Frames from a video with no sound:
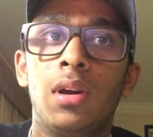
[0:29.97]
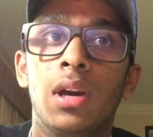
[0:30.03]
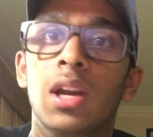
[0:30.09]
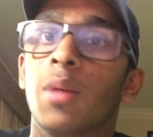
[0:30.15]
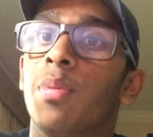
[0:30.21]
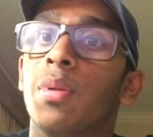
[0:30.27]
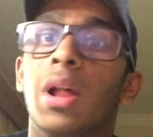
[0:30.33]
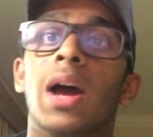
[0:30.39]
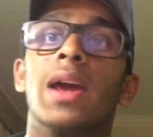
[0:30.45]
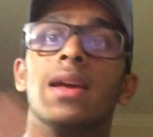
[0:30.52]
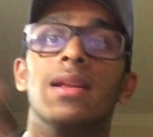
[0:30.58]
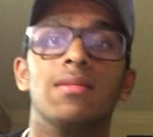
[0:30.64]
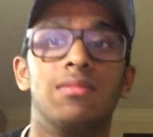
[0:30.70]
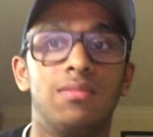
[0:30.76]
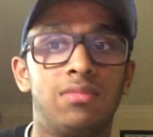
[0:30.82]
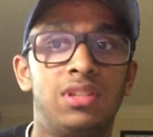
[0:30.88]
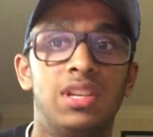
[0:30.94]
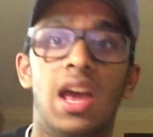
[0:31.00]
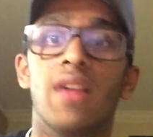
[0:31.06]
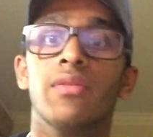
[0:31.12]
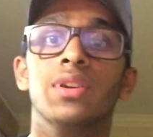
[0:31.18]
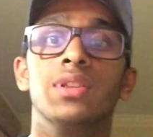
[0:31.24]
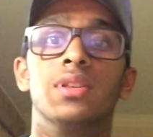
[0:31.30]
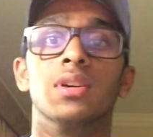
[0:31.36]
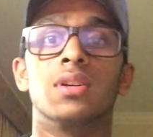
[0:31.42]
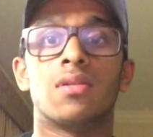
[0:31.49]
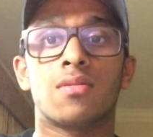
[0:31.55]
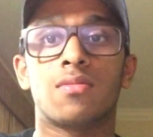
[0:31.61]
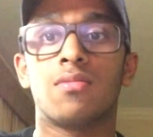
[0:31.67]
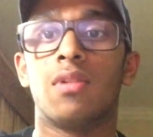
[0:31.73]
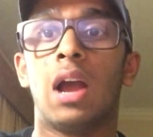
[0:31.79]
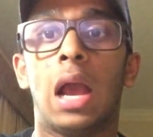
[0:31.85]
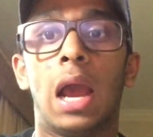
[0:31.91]
and apply it to everything
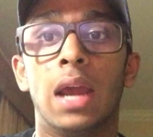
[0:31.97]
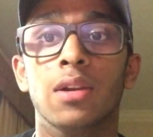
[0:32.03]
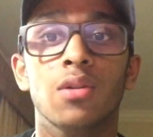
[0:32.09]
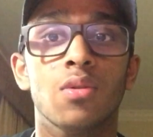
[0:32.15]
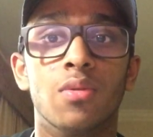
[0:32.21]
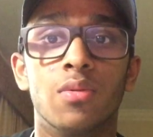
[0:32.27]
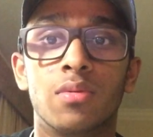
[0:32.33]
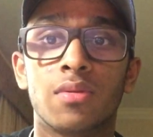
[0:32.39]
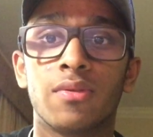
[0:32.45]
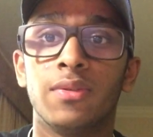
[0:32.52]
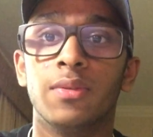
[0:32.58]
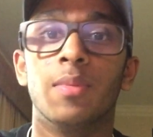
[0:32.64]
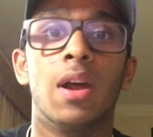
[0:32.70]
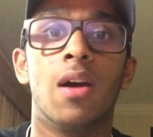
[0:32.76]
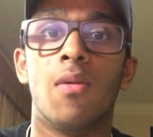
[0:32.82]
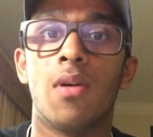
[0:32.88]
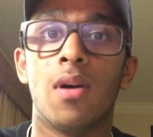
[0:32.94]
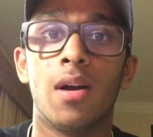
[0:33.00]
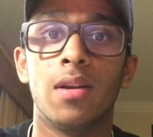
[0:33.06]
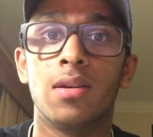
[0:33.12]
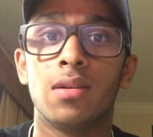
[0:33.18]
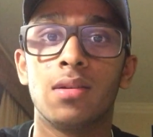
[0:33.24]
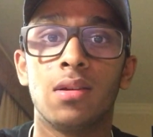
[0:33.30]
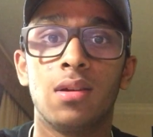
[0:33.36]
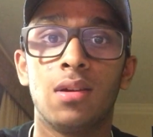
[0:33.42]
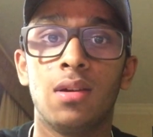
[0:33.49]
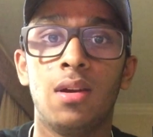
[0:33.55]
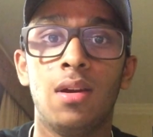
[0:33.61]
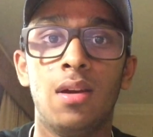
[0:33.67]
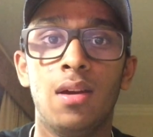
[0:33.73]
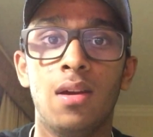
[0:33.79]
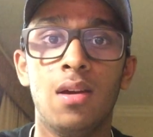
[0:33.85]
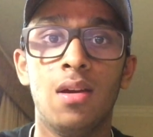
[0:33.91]
I do from now
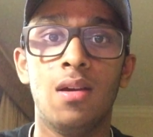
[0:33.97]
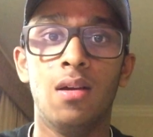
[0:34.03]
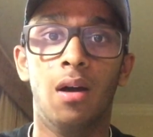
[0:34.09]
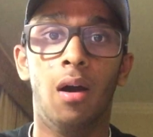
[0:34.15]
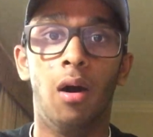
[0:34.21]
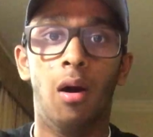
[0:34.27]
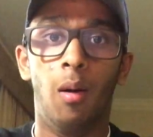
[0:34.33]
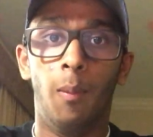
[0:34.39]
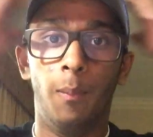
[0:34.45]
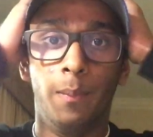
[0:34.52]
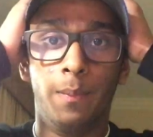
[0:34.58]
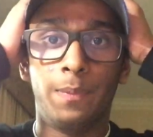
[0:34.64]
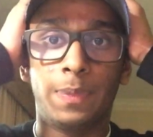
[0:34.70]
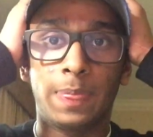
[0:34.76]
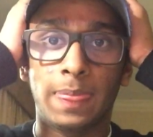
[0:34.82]
on.